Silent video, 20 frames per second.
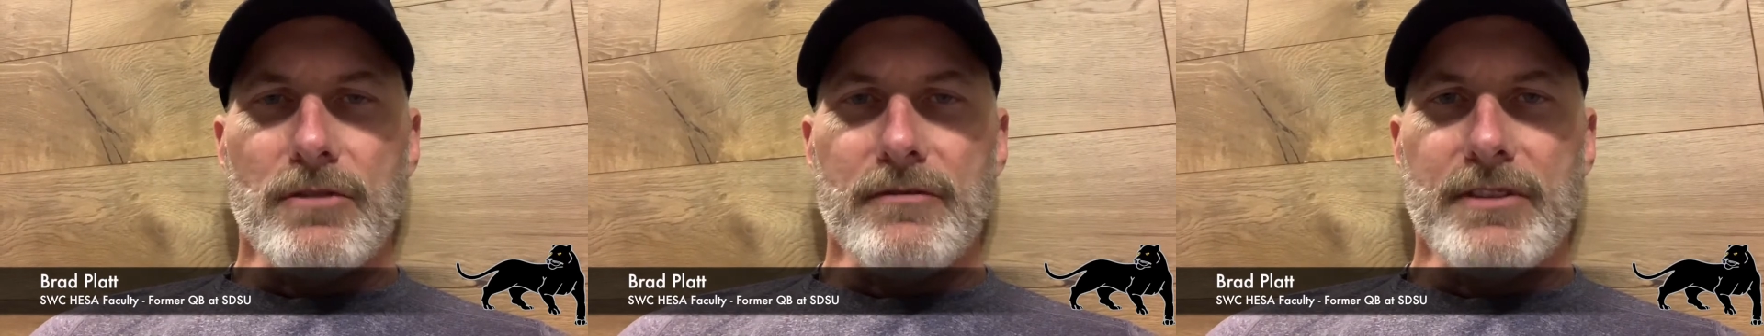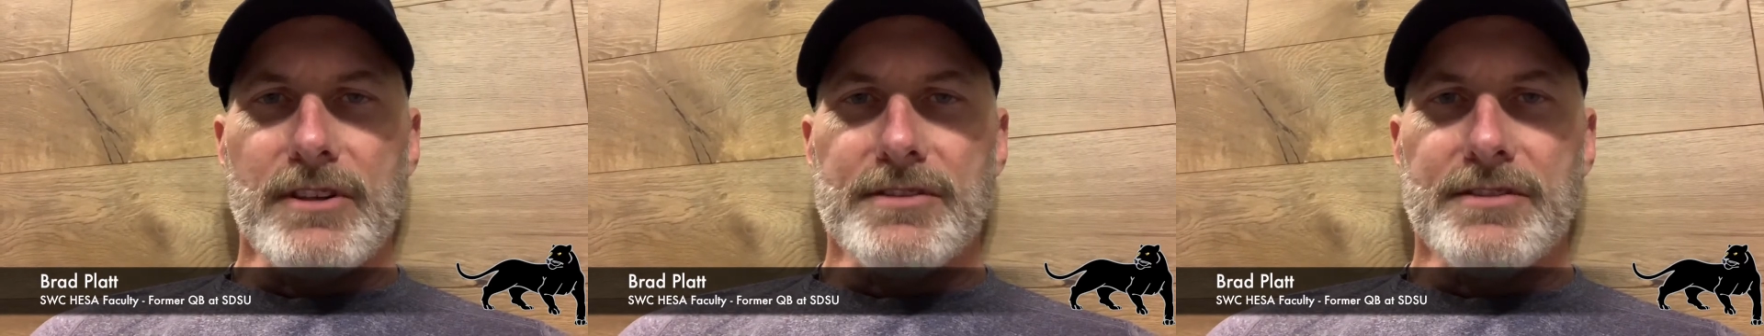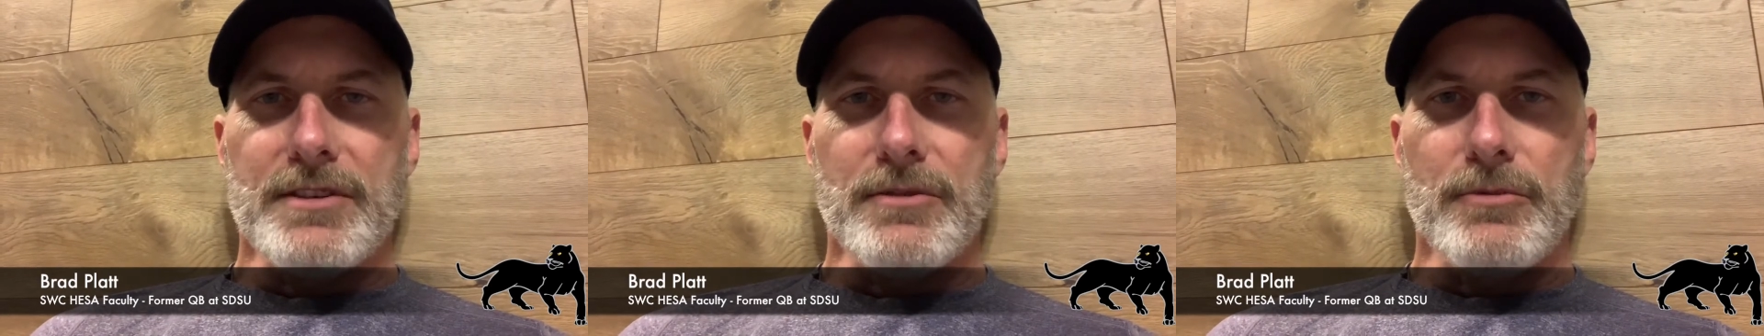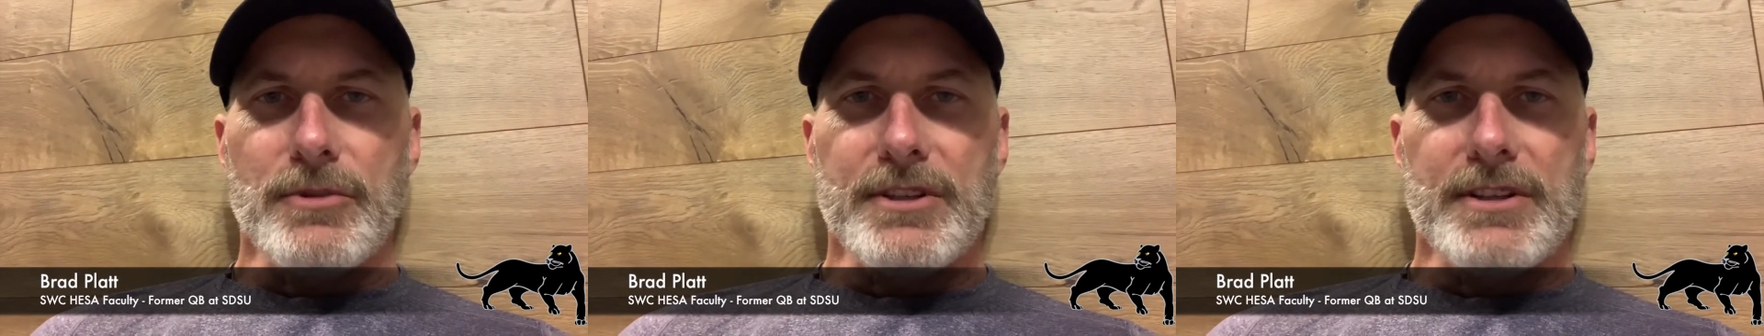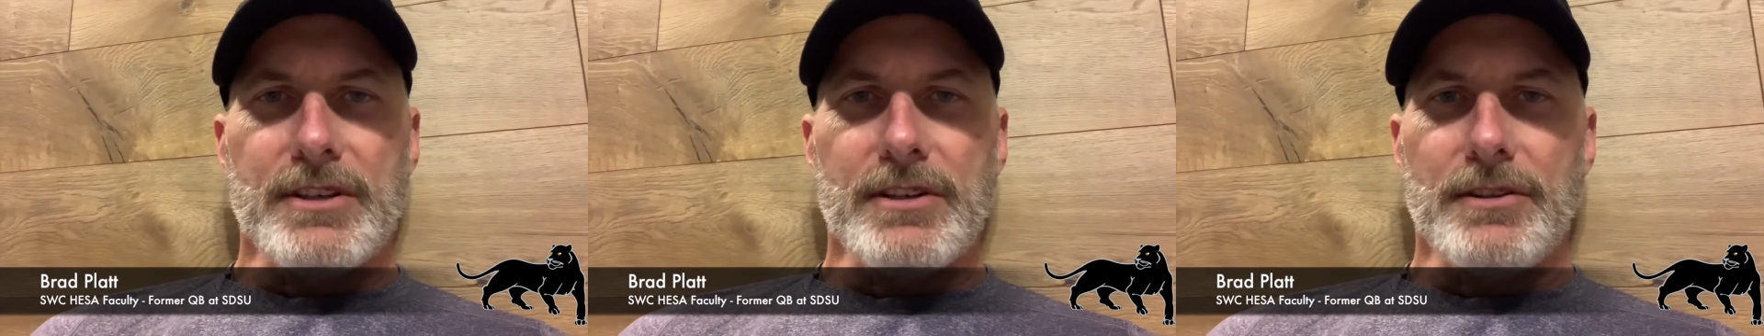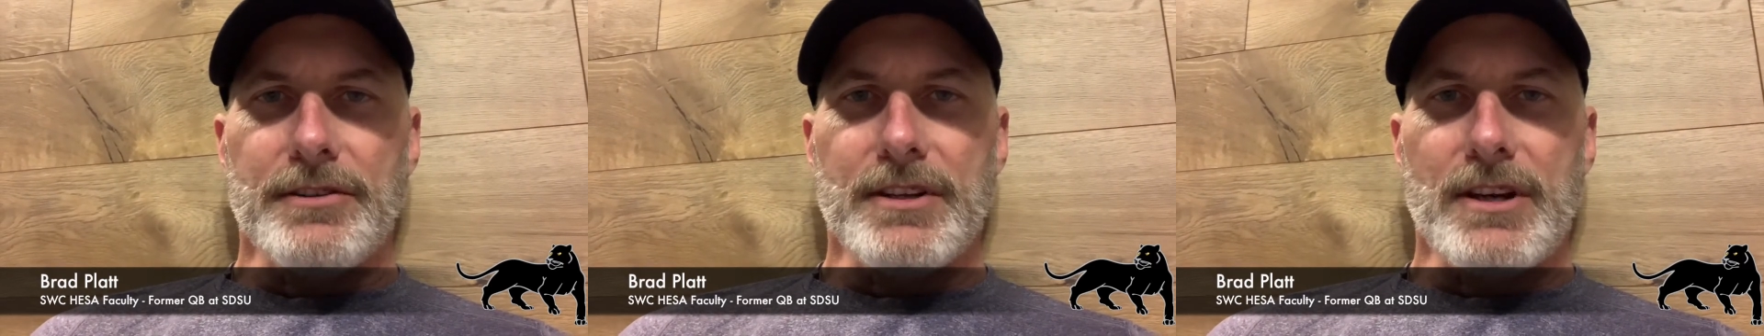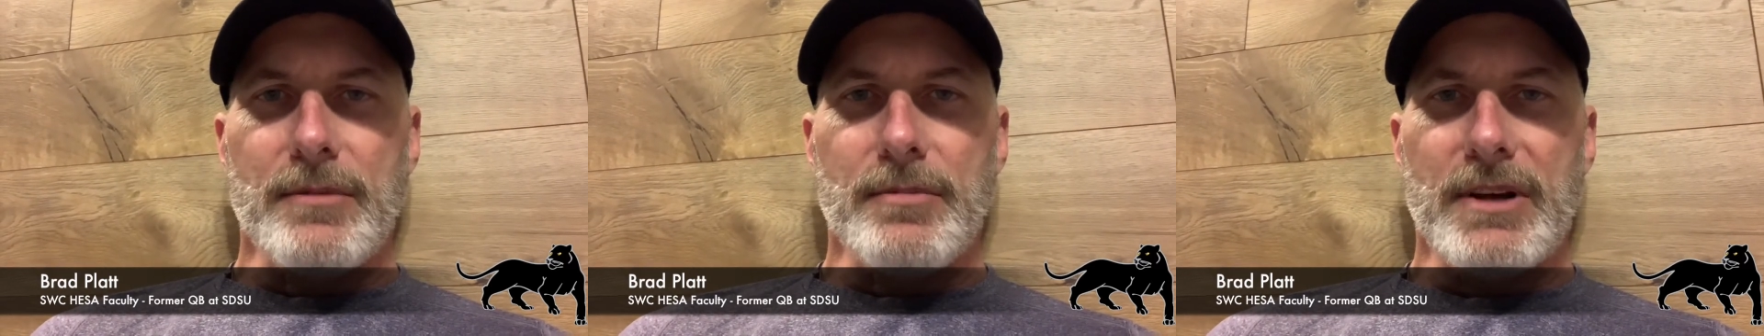Vista and went to
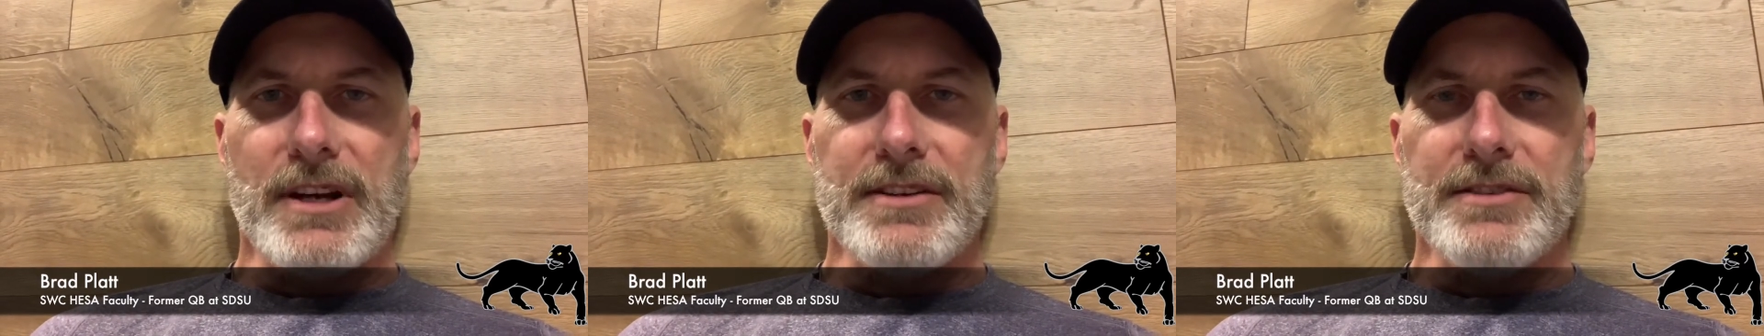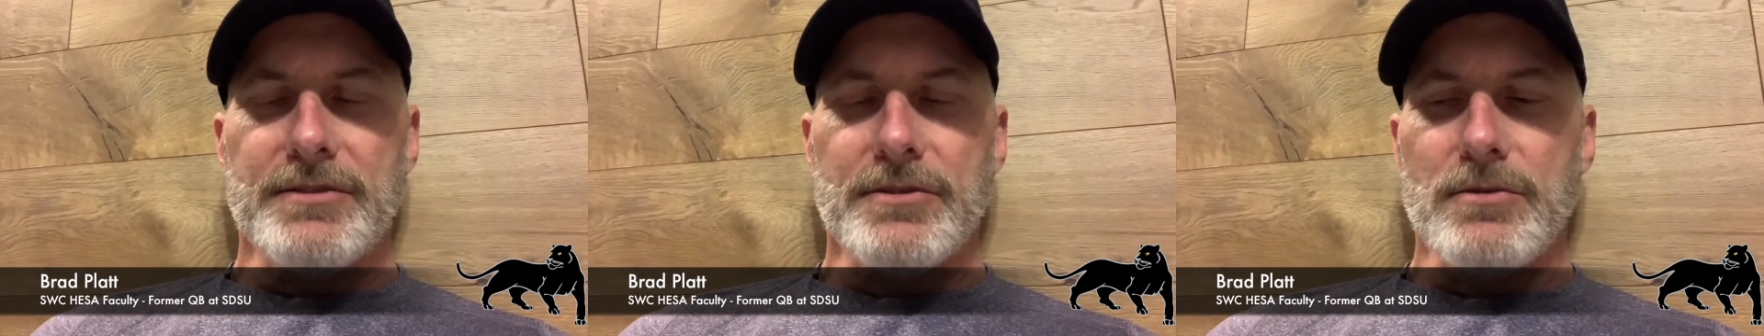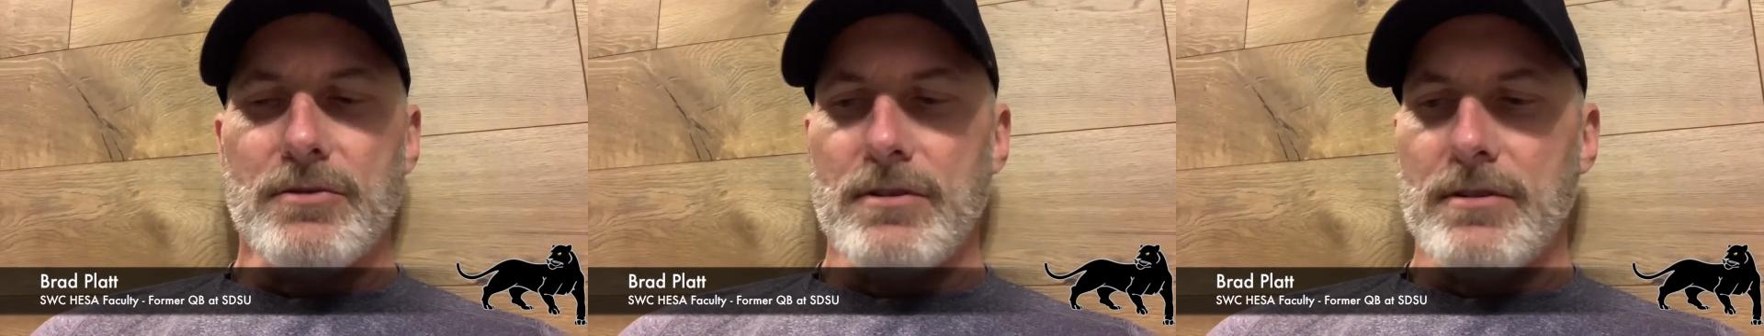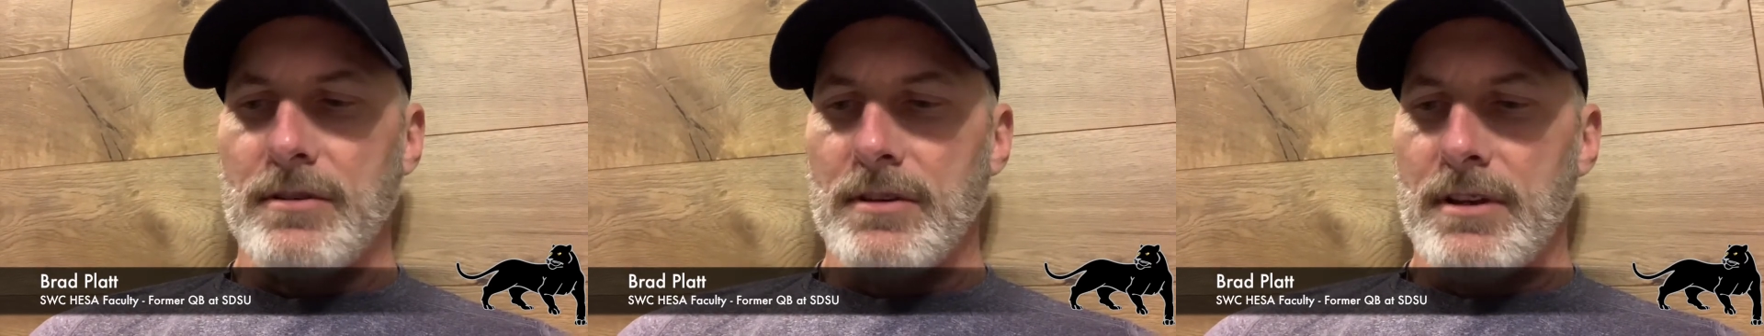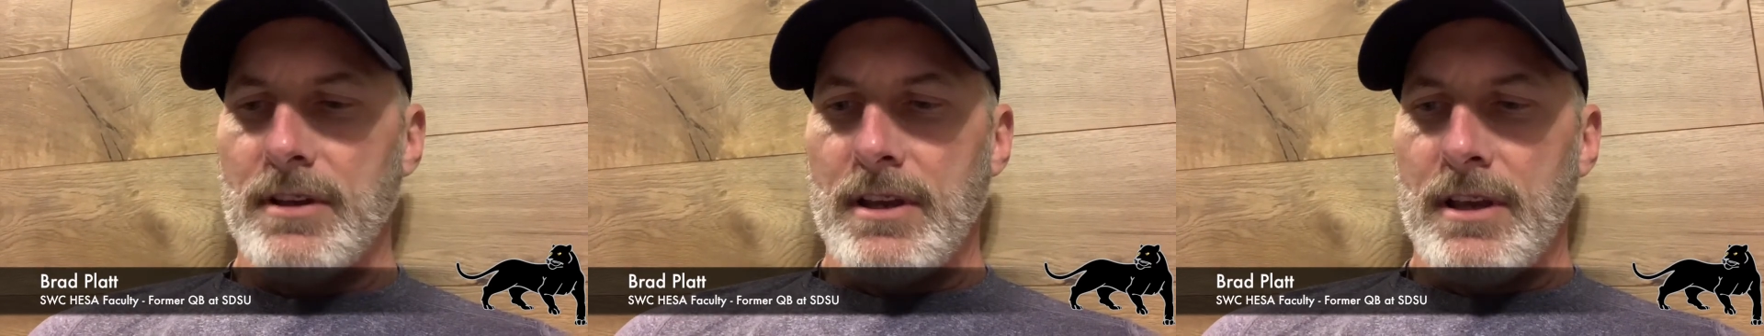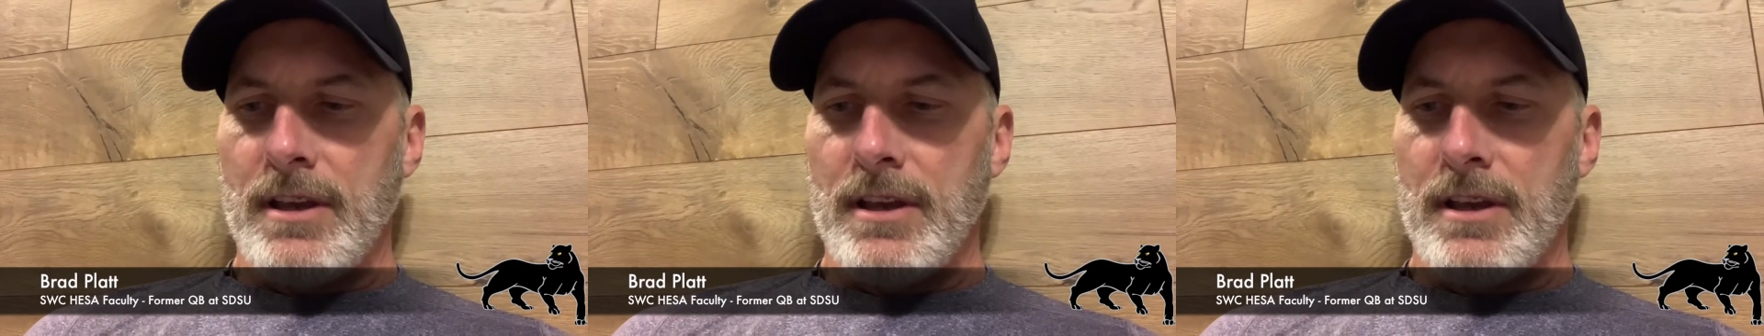Hilltop High School.